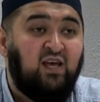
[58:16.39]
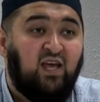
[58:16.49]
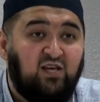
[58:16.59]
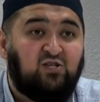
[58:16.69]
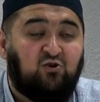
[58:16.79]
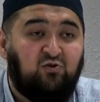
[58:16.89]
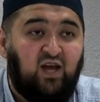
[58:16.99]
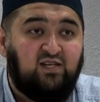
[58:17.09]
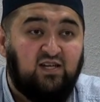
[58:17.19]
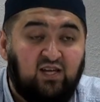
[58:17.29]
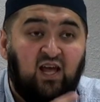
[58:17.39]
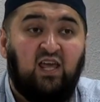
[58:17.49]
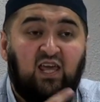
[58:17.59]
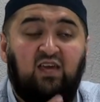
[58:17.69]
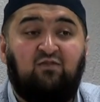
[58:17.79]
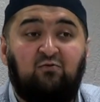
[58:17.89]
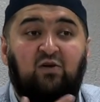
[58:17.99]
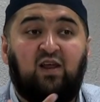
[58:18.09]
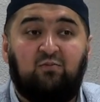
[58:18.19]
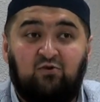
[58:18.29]
is created even
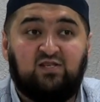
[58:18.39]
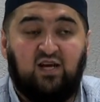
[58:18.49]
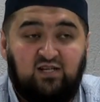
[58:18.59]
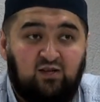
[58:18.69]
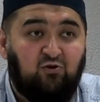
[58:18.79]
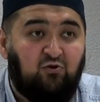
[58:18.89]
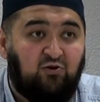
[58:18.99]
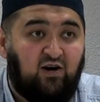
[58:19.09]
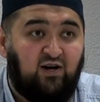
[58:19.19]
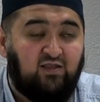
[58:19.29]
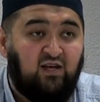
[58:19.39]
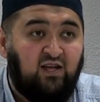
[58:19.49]
when I'm reciting the Quran.